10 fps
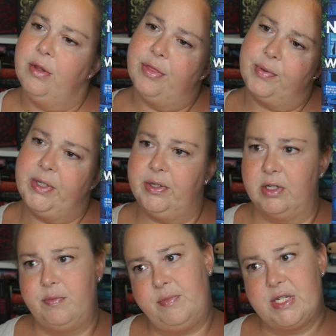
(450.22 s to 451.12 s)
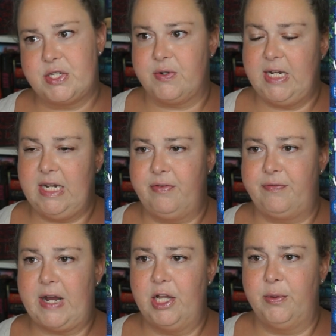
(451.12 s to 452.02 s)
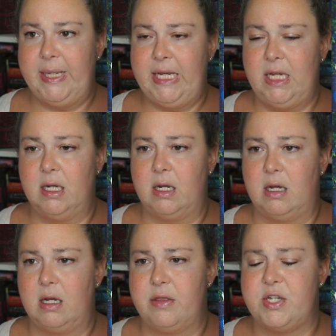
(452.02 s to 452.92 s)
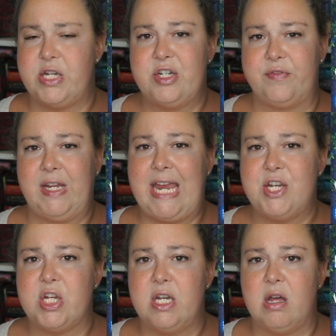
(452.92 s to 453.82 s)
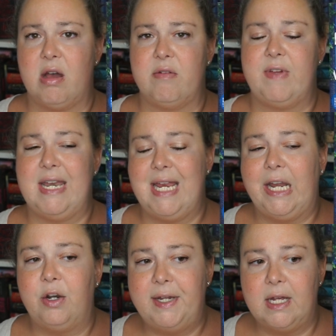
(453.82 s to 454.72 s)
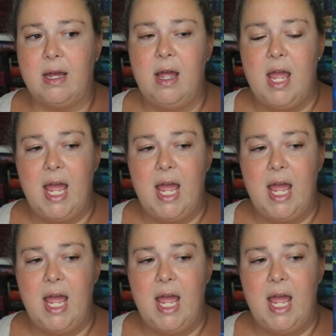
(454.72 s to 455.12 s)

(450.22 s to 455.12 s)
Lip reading: thriller mystery following the gentrification of an area,